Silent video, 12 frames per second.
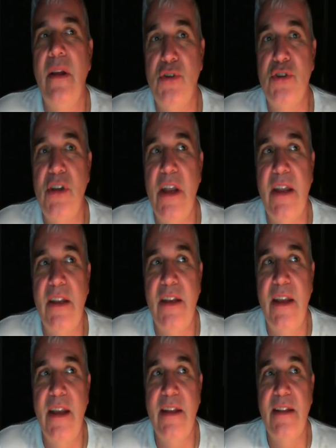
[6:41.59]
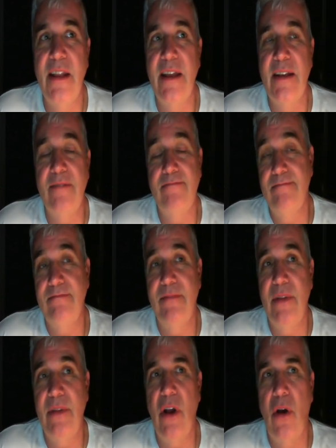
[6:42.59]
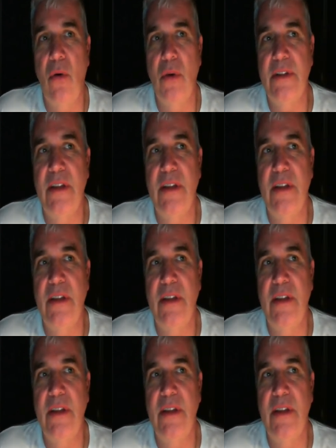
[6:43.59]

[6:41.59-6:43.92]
and you're shaking your head like, you know,